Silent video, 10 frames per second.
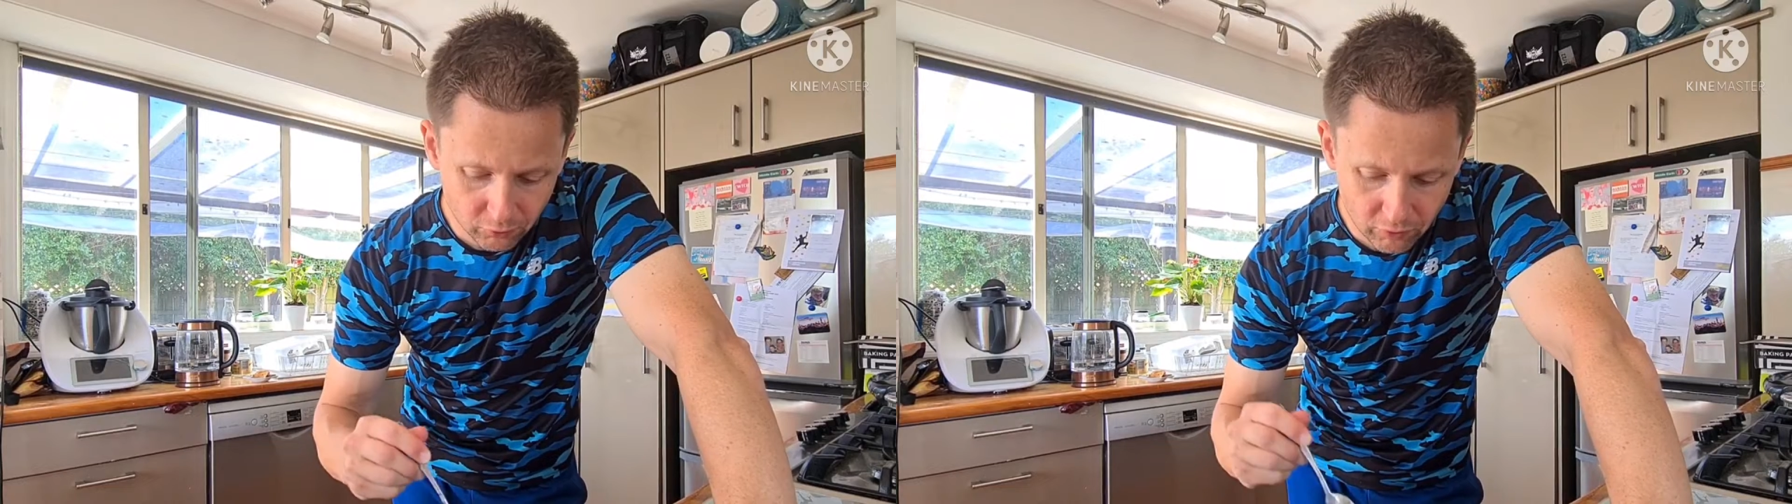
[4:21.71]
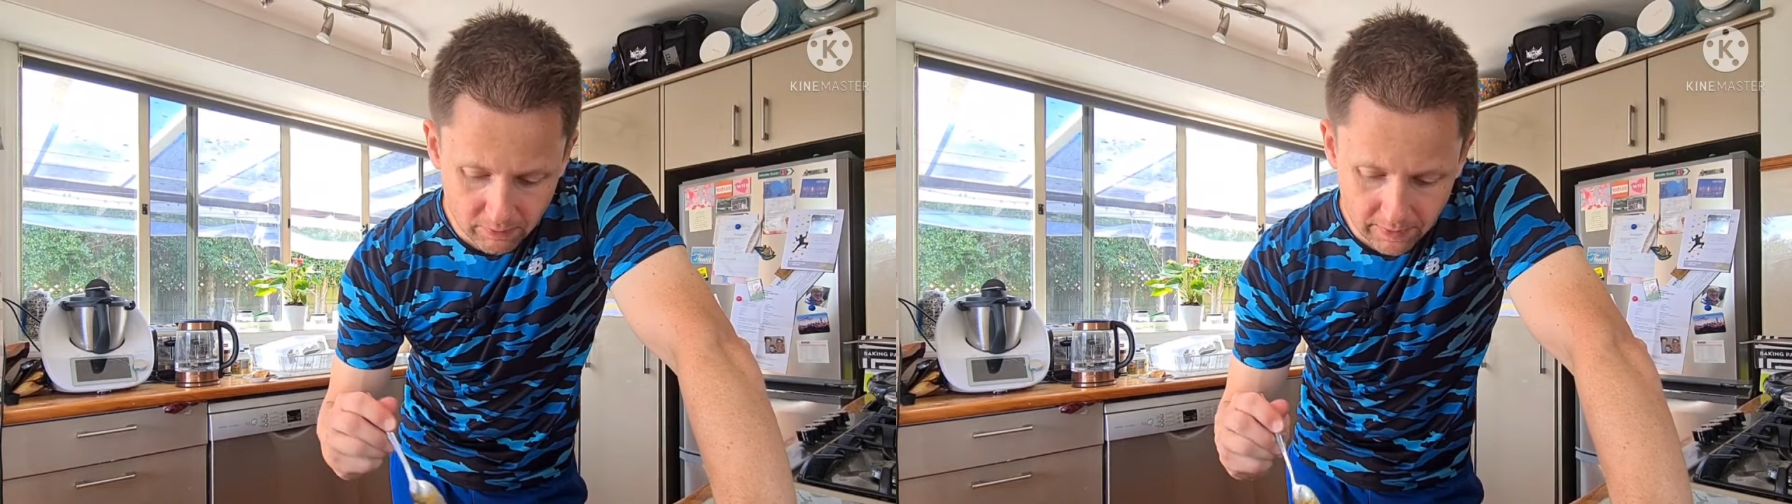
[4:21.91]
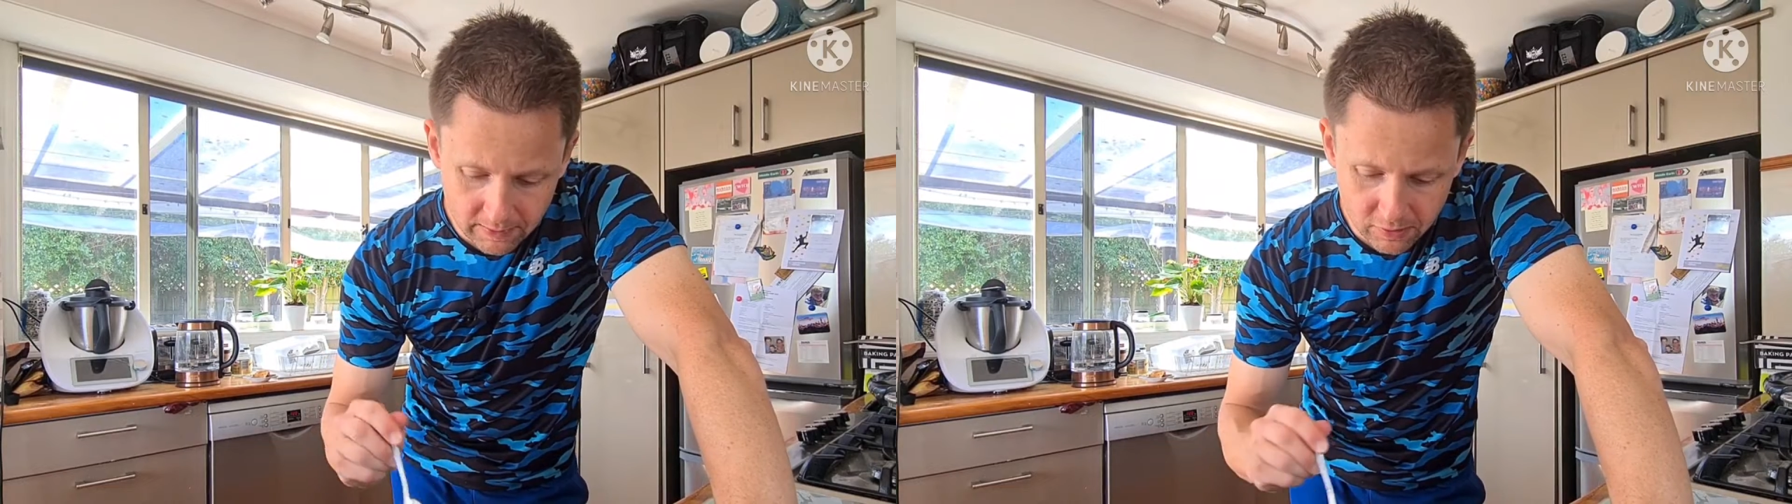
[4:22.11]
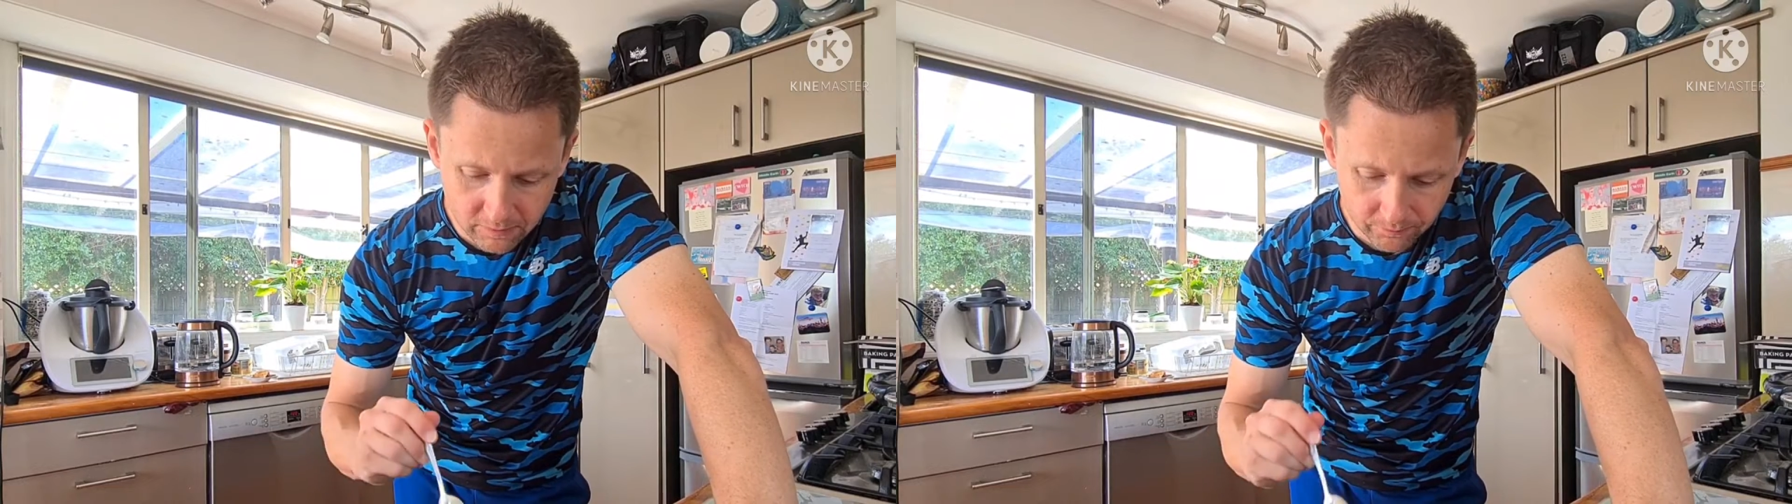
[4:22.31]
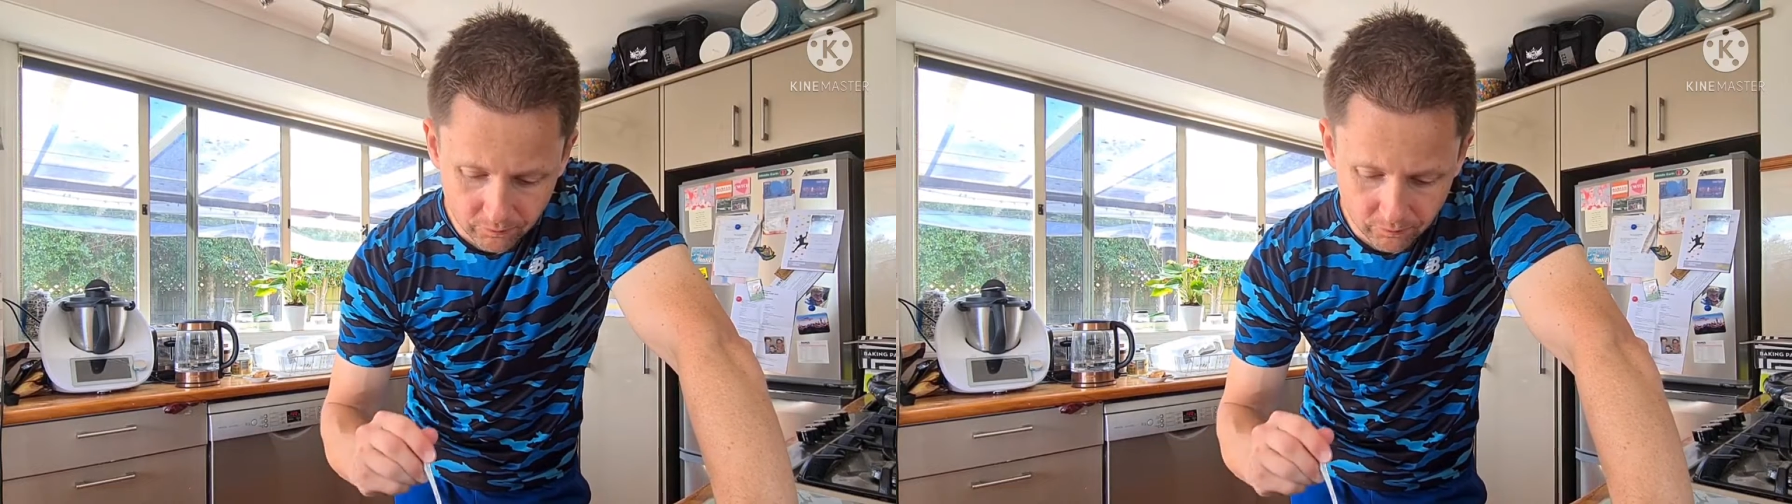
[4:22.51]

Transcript: green beans.